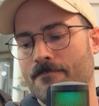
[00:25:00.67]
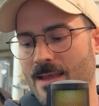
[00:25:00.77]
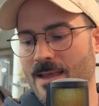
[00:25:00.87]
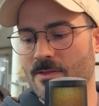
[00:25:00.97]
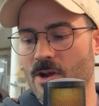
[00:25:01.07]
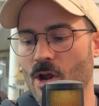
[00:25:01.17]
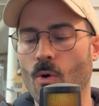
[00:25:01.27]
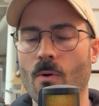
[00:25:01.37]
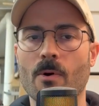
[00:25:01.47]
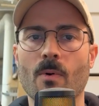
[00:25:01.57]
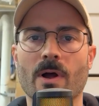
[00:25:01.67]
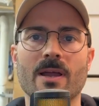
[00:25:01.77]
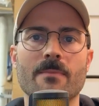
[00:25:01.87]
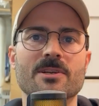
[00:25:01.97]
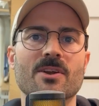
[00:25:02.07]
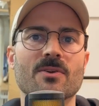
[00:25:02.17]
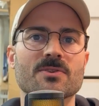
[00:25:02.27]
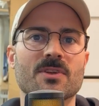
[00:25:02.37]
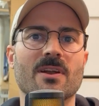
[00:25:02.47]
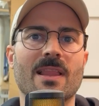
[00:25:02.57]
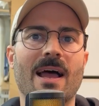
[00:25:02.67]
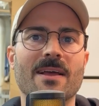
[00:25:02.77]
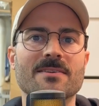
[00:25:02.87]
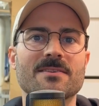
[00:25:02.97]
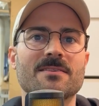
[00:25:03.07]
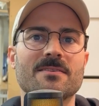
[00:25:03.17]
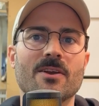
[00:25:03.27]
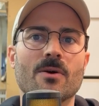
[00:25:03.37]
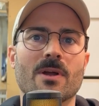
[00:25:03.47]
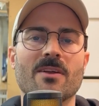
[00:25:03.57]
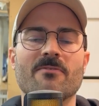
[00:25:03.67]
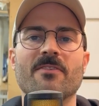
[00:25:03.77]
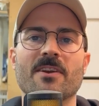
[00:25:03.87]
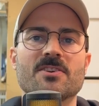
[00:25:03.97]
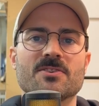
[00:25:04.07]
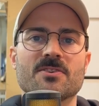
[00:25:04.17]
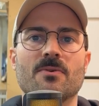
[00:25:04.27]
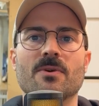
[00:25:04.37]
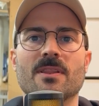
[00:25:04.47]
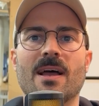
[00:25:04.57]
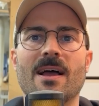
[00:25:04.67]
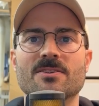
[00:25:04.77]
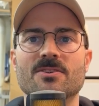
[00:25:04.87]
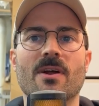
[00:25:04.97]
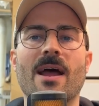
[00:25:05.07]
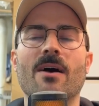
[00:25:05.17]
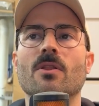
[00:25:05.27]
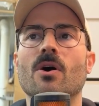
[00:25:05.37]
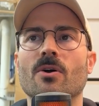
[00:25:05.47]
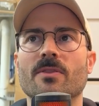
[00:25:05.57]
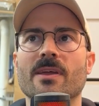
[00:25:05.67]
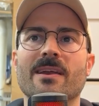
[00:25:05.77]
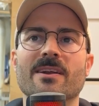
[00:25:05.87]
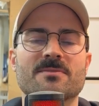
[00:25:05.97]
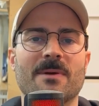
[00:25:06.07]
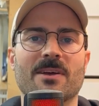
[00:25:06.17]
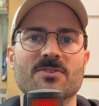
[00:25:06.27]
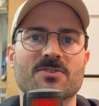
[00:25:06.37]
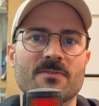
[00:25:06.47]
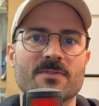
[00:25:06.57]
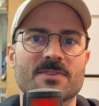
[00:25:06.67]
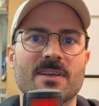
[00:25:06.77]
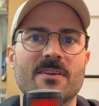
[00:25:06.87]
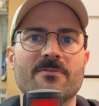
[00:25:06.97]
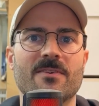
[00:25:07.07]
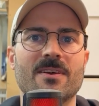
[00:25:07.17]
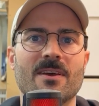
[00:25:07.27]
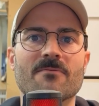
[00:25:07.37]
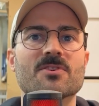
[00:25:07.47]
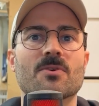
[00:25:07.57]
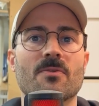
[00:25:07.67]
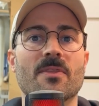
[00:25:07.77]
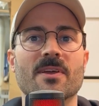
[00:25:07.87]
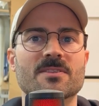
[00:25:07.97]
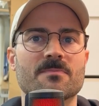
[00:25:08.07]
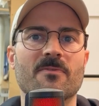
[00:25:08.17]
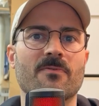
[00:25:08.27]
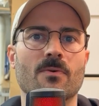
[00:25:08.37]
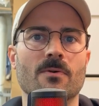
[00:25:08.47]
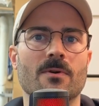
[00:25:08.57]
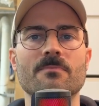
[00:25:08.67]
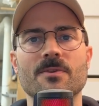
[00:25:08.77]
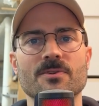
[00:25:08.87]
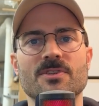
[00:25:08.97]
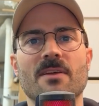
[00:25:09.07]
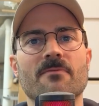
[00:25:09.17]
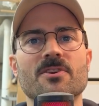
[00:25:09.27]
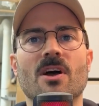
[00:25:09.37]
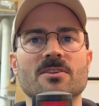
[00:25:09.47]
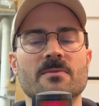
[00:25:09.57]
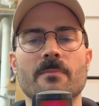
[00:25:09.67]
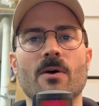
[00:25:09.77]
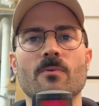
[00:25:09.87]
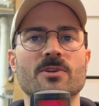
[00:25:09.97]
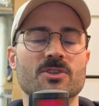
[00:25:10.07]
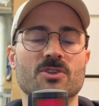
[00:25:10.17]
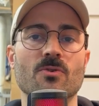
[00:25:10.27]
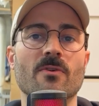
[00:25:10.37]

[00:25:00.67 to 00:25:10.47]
in the know about what kind of material is going to last, what kind of finishes are going to last, or how long they can expect the service life of certain things before you just have to toss them out, which is true of